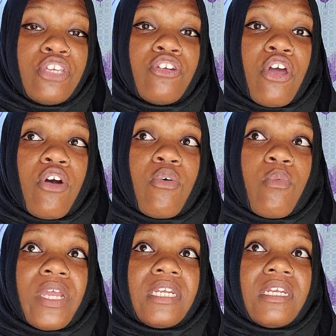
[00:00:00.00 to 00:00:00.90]
you
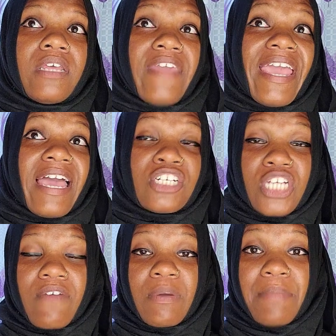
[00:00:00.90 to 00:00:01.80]
know, when they
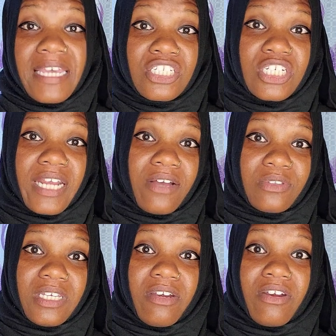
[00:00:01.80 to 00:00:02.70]
actually have a masjid
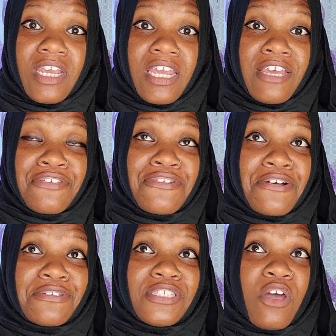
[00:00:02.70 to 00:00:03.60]
out there, you
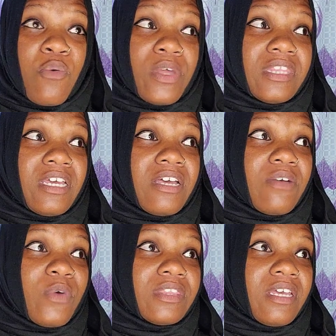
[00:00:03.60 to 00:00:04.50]
know, so when
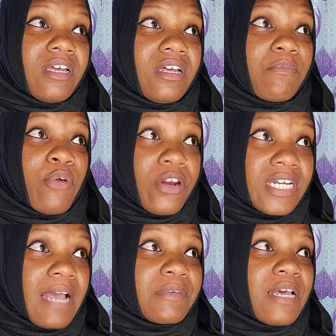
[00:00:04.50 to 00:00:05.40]
the when the
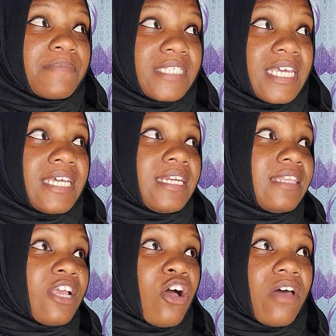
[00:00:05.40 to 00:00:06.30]
prayer time comes
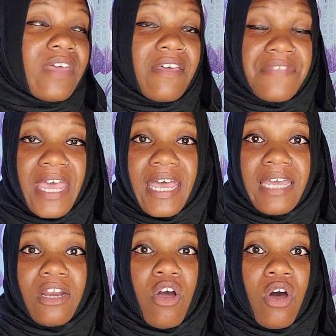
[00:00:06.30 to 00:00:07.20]
in, they call the
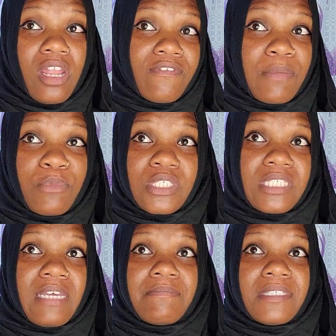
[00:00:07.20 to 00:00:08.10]
adhan. All of the
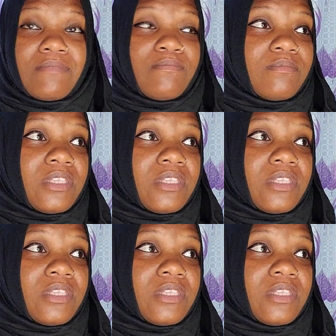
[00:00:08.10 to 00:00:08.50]
Muslims,